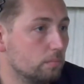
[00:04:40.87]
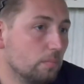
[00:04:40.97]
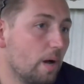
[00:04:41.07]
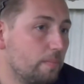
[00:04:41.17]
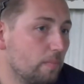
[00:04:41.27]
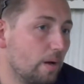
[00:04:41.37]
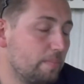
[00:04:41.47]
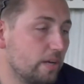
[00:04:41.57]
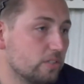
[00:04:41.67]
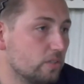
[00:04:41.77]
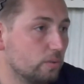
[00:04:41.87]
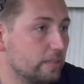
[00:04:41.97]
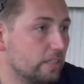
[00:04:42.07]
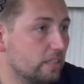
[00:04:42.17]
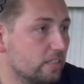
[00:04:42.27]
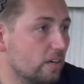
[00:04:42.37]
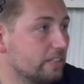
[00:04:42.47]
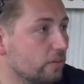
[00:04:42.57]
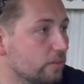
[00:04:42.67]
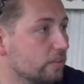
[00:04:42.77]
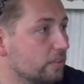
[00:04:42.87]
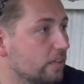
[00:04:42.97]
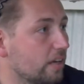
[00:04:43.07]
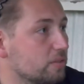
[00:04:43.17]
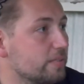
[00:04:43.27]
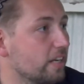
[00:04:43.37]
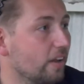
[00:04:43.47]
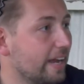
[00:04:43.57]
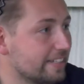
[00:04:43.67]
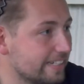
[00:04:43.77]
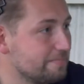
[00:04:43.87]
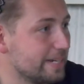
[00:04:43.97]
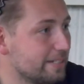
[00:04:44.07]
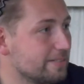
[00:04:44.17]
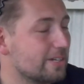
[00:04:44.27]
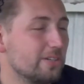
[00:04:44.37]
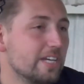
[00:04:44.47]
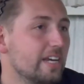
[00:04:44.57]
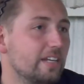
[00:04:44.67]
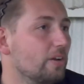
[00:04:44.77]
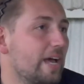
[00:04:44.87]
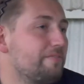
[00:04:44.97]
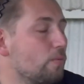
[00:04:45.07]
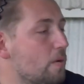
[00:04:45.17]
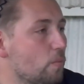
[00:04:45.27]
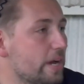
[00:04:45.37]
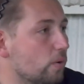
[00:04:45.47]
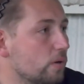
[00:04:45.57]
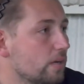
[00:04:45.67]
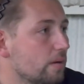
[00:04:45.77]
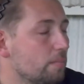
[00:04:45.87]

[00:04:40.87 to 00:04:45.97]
My personal opinion is I don't 100% like sin bins, because not everyone will.